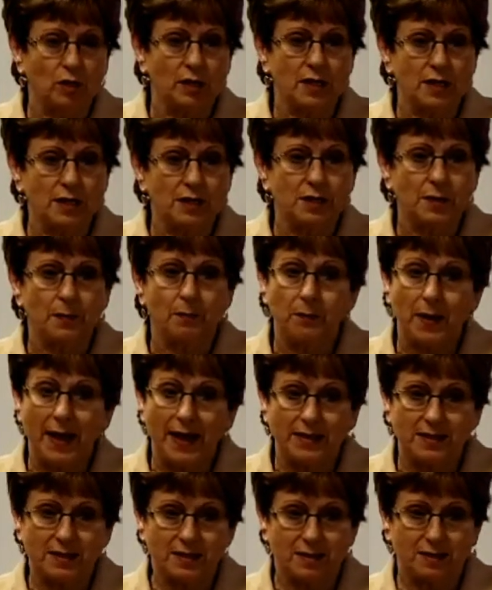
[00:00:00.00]
is the
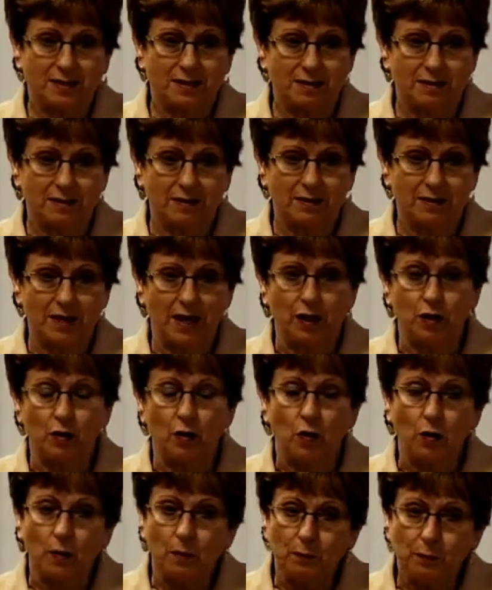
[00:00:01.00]
best that you
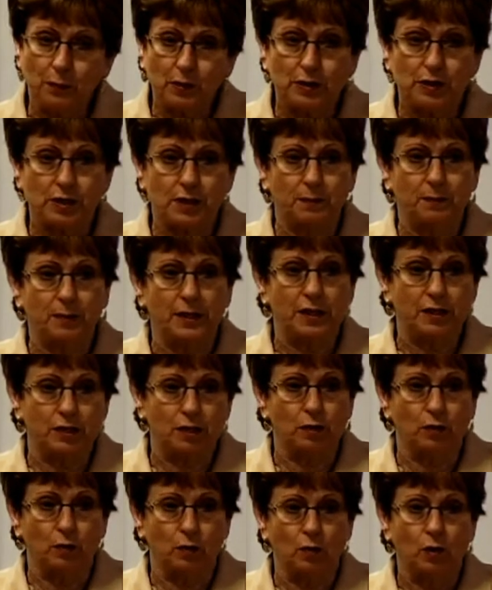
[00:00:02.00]
can possibly
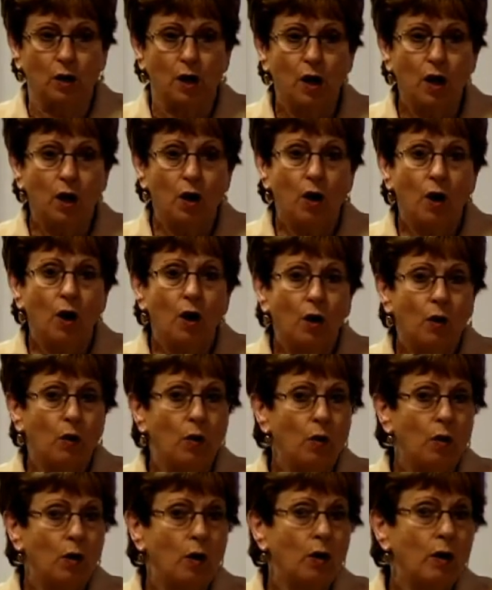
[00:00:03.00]
do
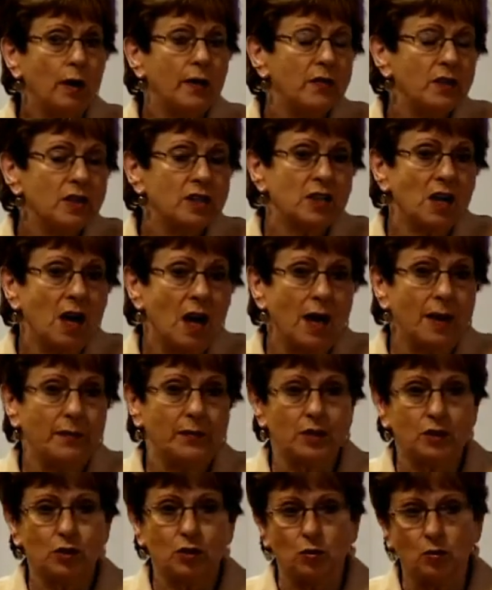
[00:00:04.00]
in the time
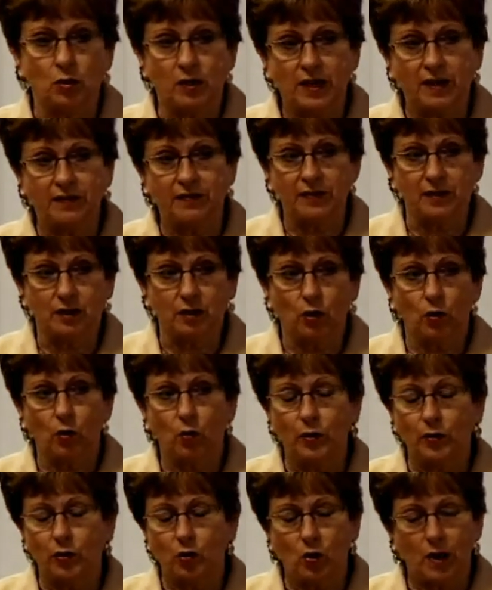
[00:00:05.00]
that you're given or
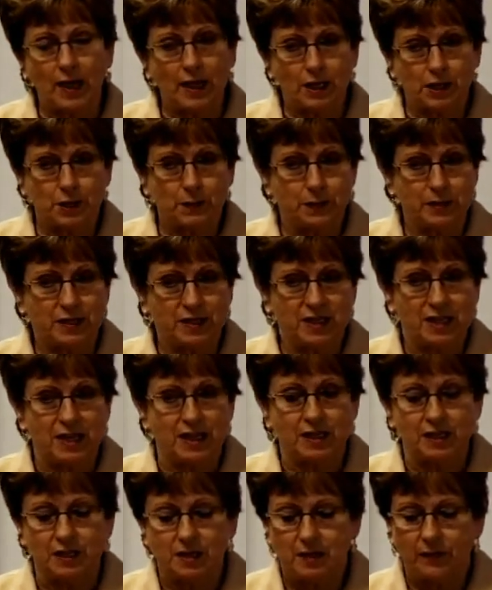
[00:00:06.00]
with your
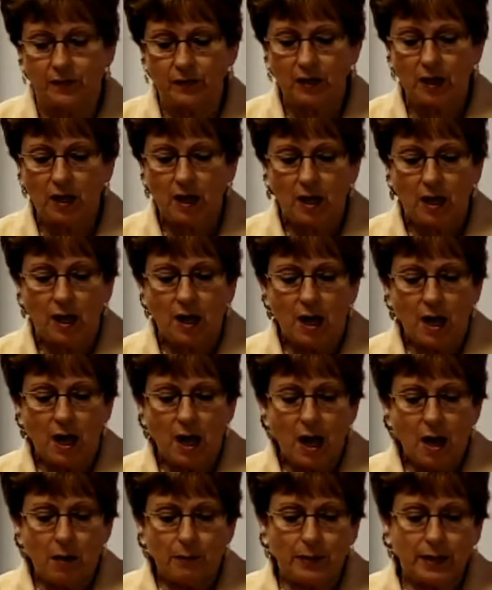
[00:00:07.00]
expertise.
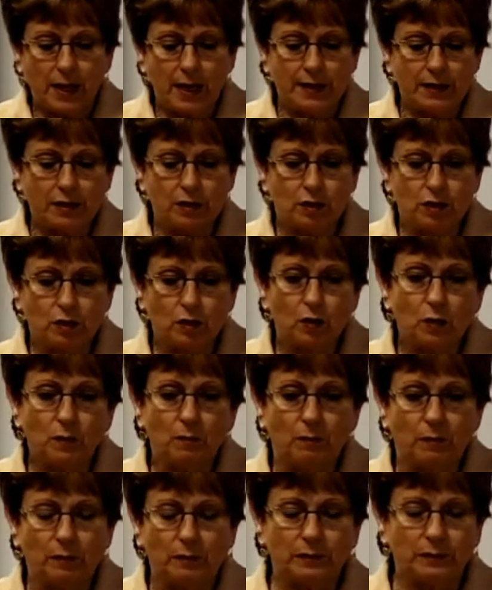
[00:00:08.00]
But I
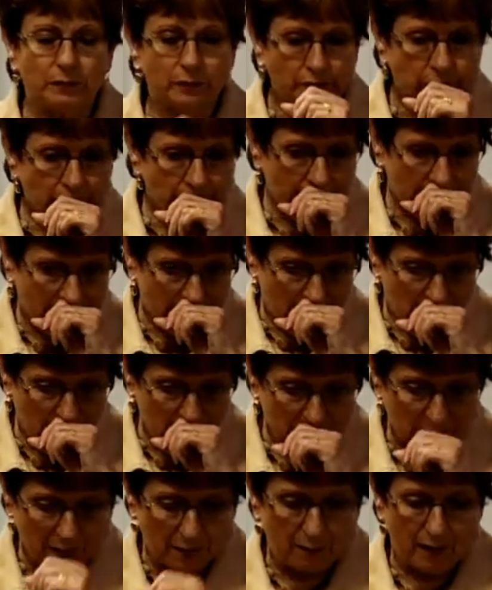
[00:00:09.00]
do,
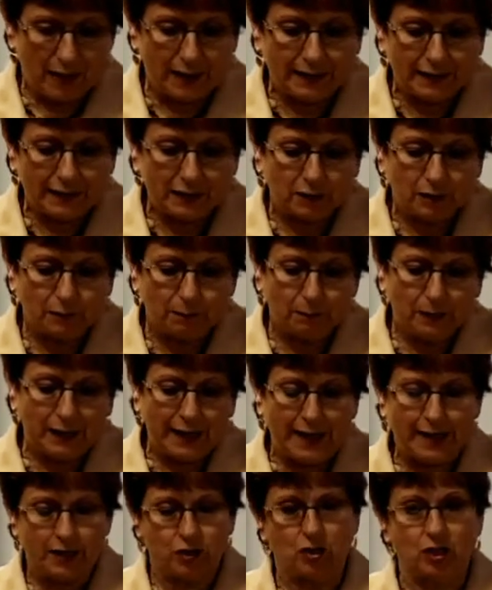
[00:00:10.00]
excuse me, my little
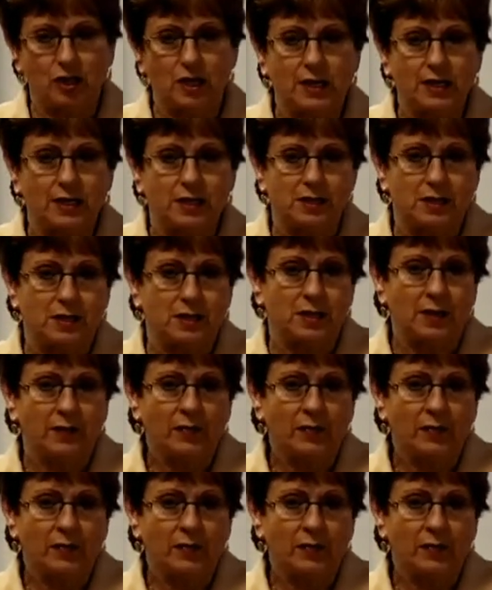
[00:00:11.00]
pledge is,